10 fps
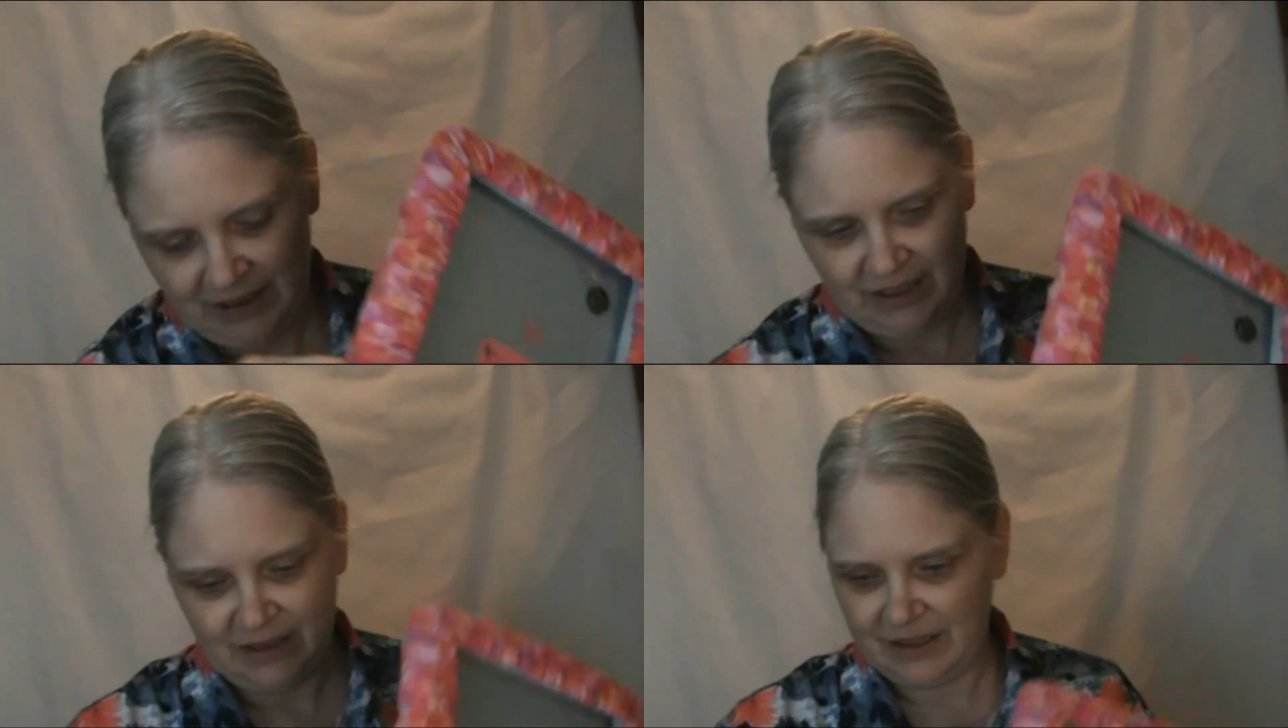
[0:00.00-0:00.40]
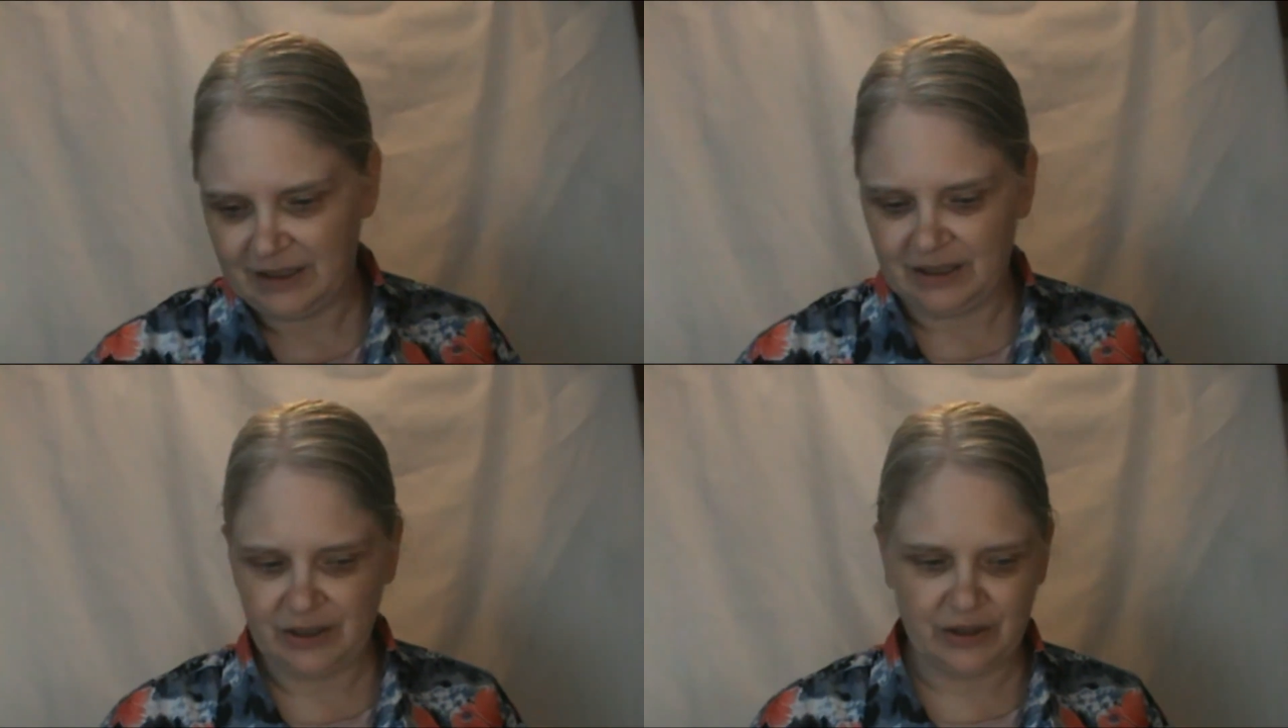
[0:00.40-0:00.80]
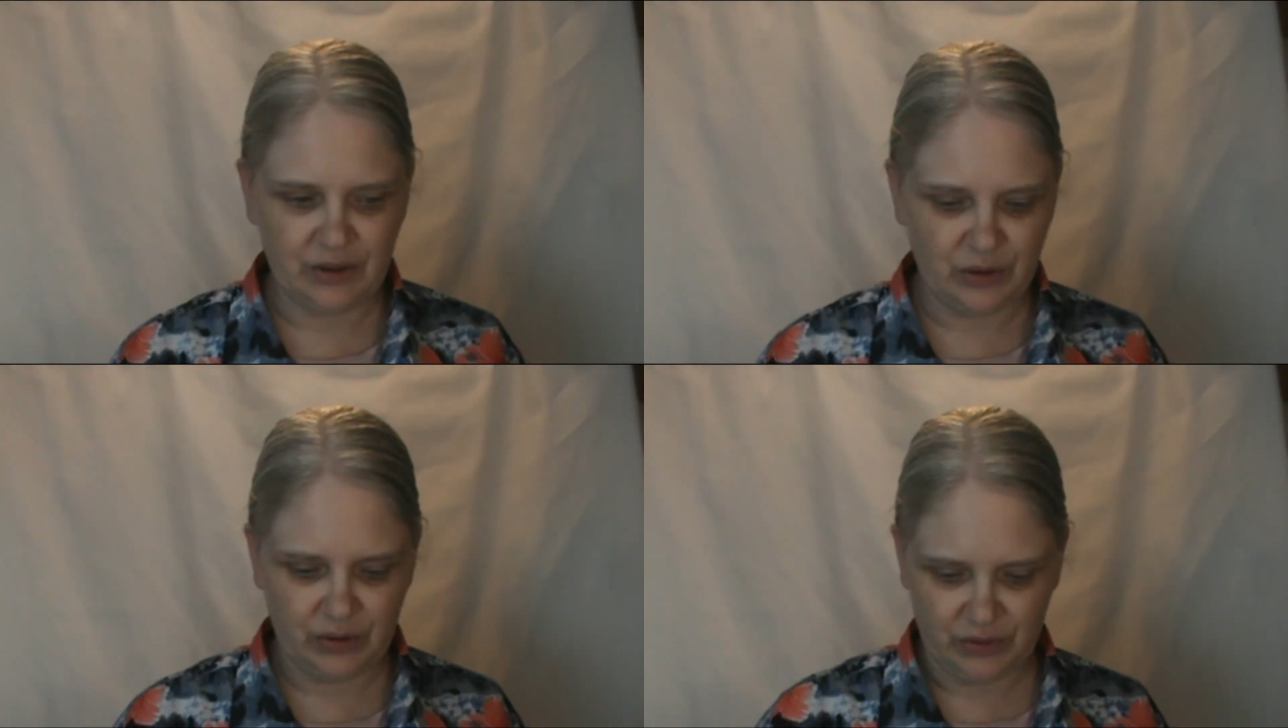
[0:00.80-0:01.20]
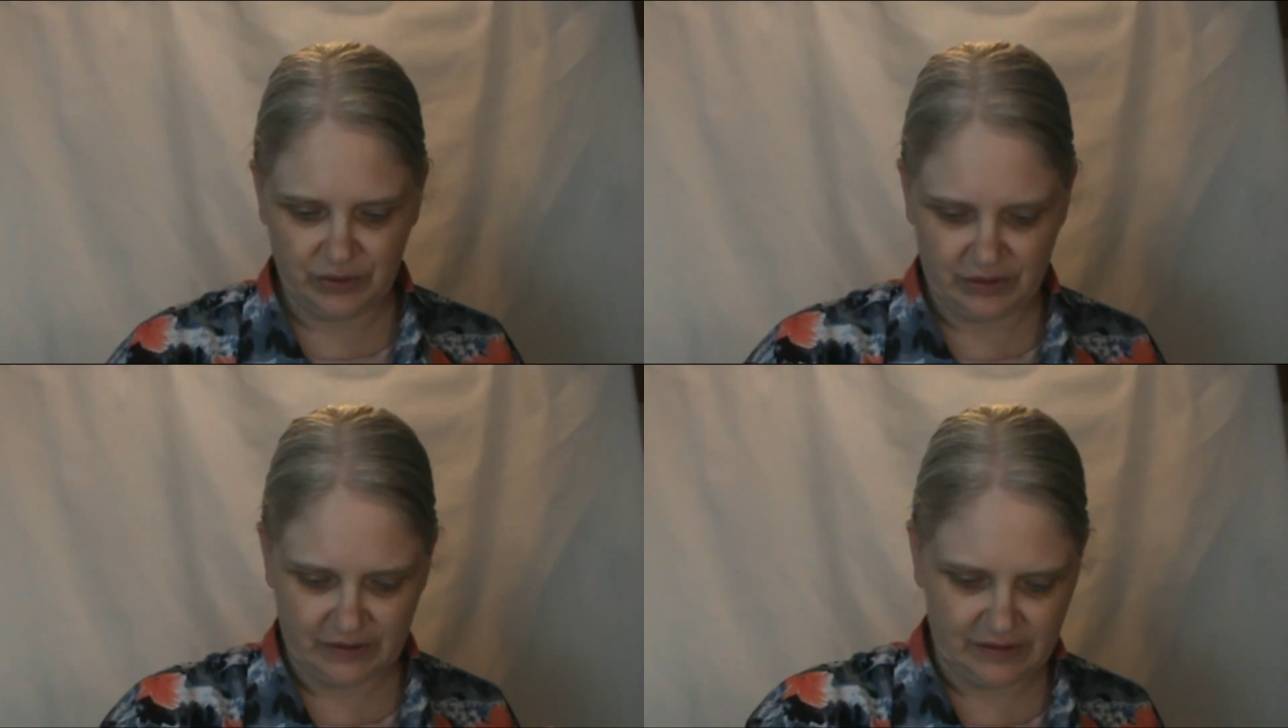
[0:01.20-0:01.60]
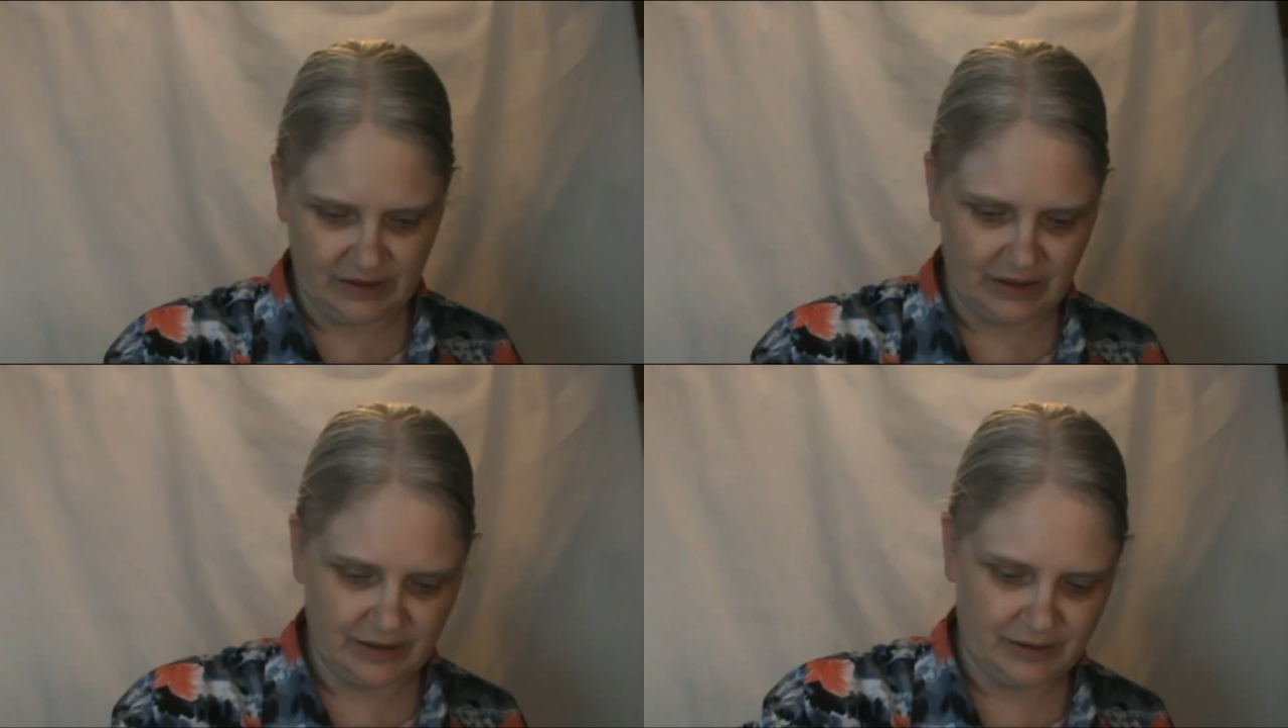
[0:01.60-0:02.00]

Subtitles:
And then, let's see,